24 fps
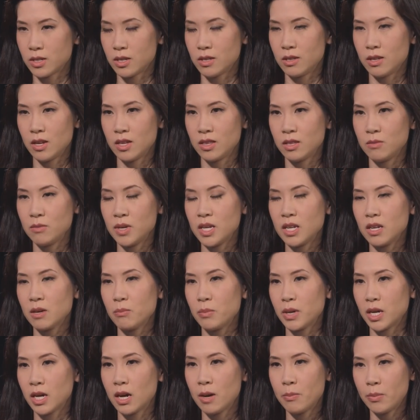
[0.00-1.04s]
and the media
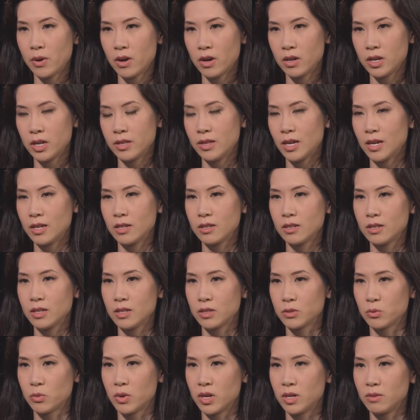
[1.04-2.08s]
pick up on, and that
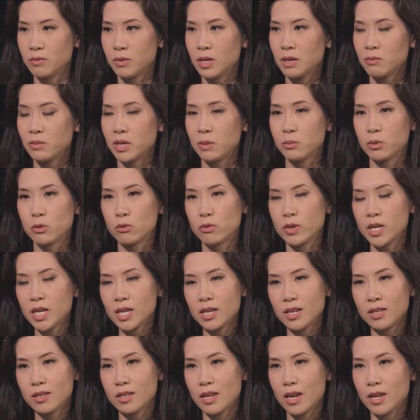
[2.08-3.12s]
is what people
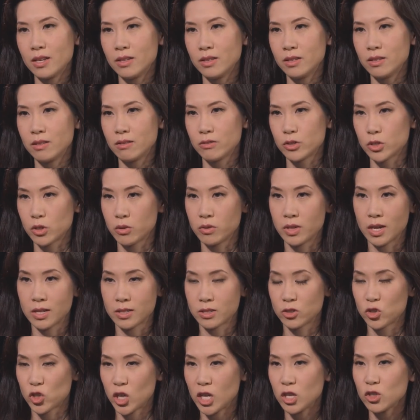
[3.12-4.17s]
read. And so
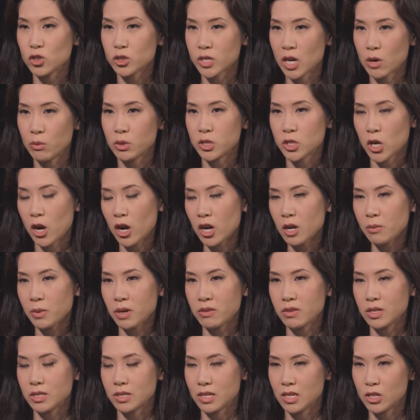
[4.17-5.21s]
that changes how we talk
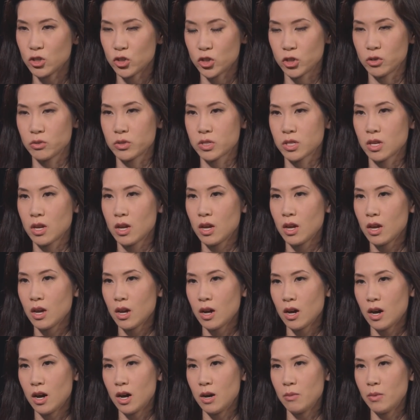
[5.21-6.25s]
about these issues.
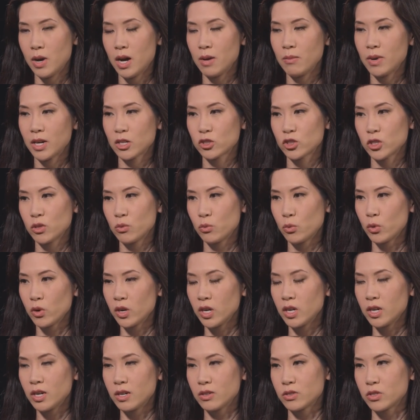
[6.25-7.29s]
I'm actually
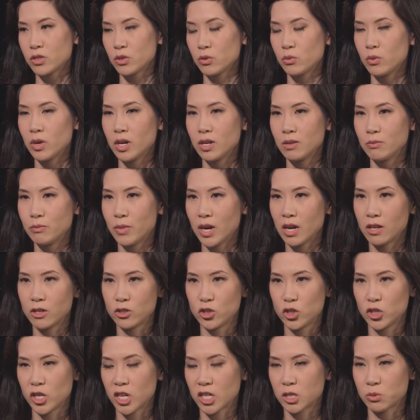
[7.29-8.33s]
worried as to what
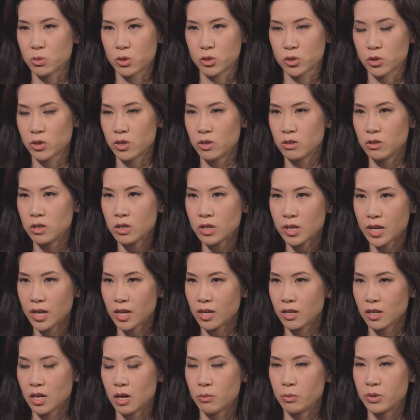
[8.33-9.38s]
biology textbooks are going to look like
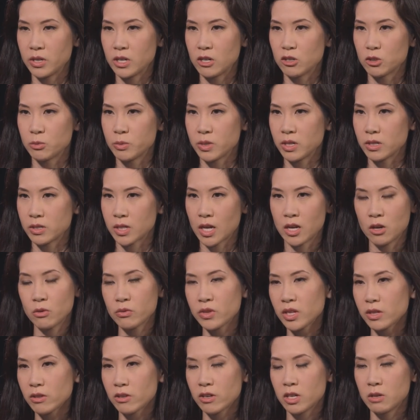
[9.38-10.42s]
in a couple of years, because I don't
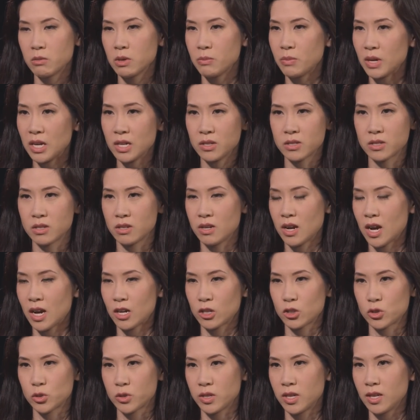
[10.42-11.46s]
think they're going to be based on
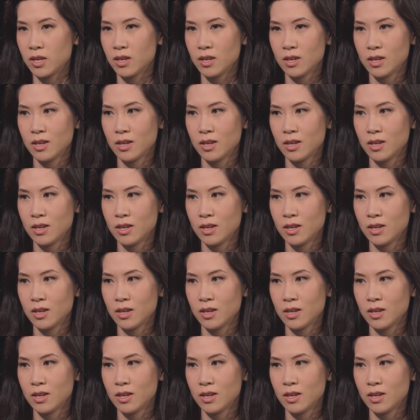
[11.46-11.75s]
actually